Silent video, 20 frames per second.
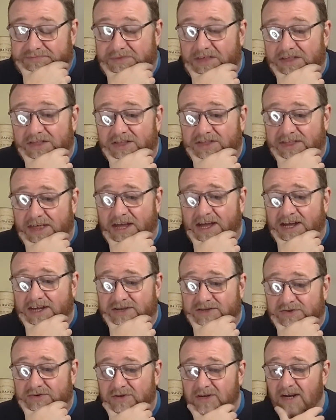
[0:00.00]
The thing
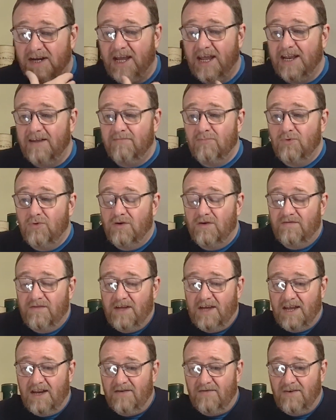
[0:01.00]
is, though, you're getting more of
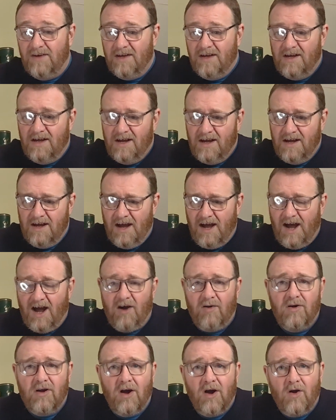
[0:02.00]
the kind of
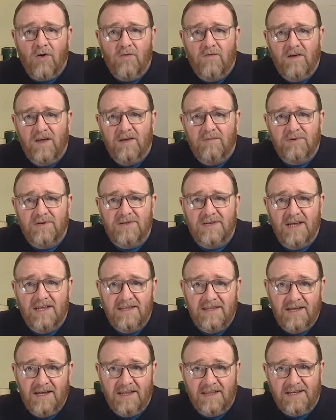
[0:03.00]
alcohol vapours
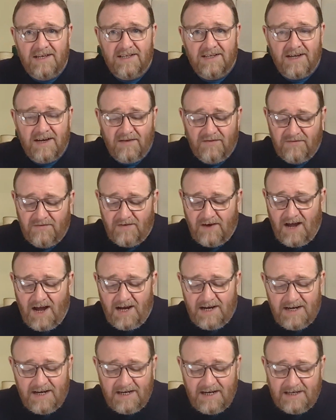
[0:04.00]
in there that's kind of
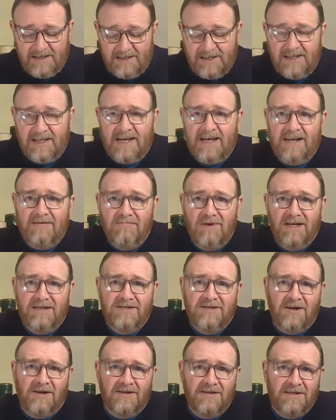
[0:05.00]
adding into the kind of
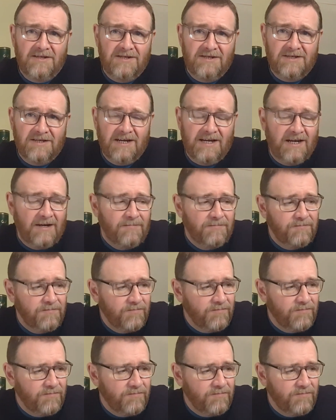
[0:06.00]
mid-tongue that just kind of